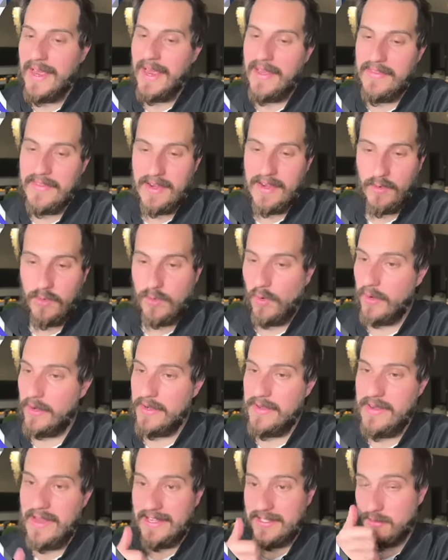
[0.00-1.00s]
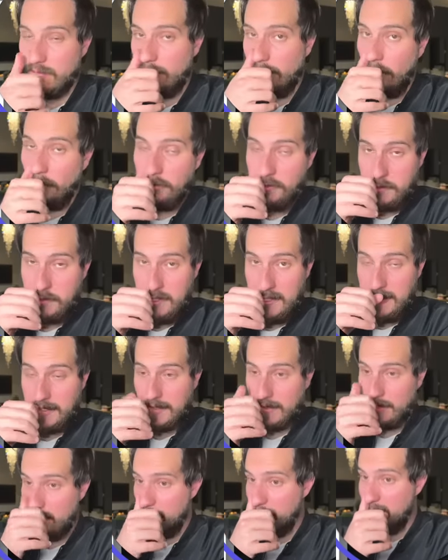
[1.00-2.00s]
And then it'll go on a next
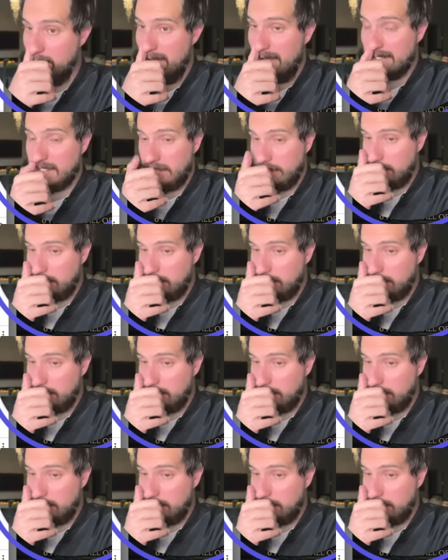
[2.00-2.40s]
multi-year massive